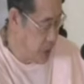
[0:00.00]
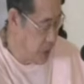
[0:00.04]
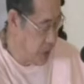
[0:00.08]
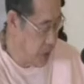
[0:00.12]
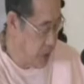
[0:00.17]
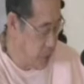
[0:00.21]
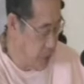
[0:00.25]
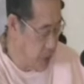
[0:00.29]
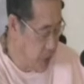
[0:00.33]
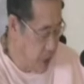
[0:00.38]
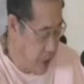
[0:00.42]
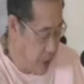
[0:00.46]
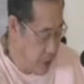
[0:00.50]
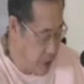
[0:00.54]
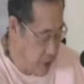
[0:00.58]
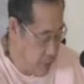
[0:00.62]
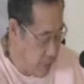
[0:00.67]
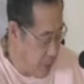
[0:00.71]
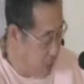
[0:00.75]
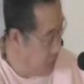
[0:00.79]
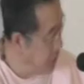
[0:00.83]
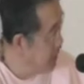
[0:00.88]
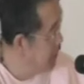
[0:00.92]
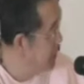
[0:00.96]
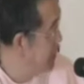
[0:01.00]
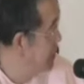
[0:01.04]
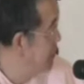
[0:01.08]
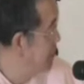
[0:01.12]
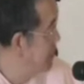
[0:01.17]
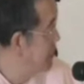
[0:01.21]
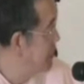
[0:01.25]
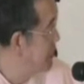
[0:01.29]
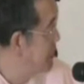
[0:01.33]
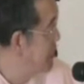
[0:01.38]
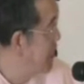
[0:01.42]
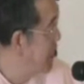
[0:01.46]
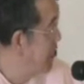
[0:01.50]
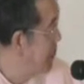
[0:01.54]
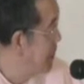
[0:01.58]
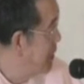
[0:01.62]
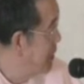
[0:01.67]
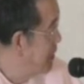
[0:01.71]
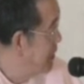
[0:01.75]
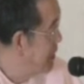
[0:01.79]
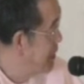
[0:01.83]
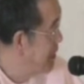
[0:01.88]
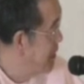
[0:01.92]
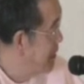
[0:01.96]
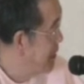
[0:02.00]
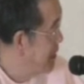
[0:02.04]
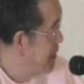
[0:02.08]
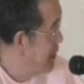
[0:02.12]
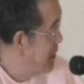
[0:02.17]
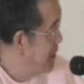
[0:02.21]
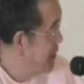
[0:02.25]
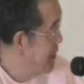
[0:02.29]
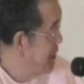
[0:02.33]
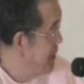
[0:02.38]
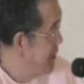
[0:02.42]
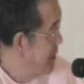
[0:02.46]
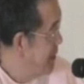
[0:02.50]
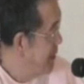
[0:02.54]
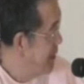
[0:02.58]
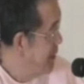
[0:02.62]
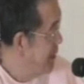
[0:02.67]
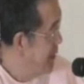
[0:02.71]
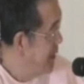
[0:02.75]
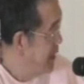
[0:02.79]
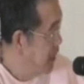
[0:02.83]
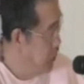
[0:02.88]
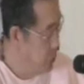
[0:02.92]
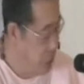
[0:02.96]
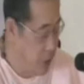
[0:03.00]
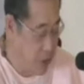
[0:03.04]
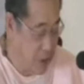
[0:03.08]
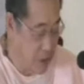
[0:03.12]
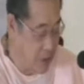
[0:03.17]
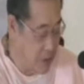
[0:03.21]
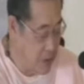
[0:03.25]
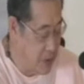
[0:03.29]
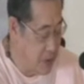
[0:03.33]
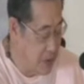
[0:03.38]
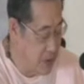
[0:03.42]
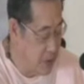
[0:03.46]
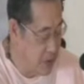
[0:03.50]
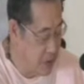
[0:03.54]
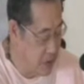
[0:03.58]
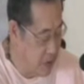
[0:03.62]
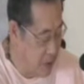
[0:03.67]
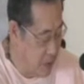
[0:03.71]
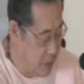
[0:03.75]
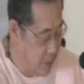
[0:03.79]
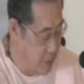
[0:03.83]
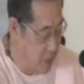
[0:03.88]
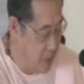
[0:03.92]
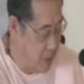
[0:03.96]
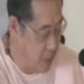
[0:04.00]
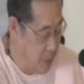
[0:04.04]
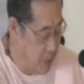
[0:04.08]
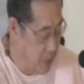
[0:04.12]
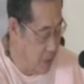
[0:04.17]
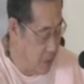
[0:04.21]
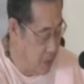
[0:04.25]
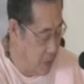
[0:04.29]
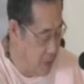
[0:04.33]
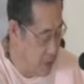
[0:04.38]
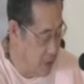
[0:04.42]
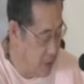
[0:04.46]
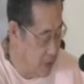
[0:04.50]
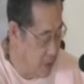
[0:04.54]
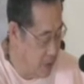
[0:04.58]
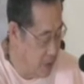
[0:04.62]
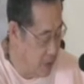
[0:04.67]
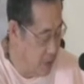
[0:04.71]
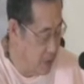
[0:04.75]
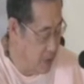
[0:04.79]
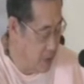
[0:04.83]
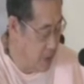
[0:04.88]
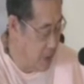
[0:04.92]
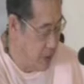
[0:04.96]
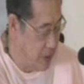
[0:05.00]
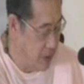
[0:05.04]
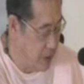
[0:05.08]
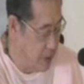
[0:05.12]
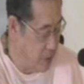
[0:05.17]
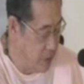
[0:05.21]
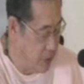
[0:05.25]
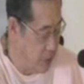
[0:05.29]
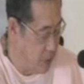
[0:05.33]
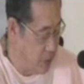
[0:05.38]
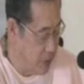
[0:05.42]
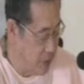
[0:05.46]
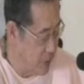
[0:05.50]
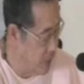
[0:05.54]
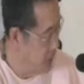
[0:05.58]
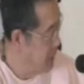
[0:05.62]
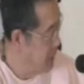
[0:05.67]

they were not devotees of Krishna. They wouldn't listen to him, they wouldn't listen to any devotee.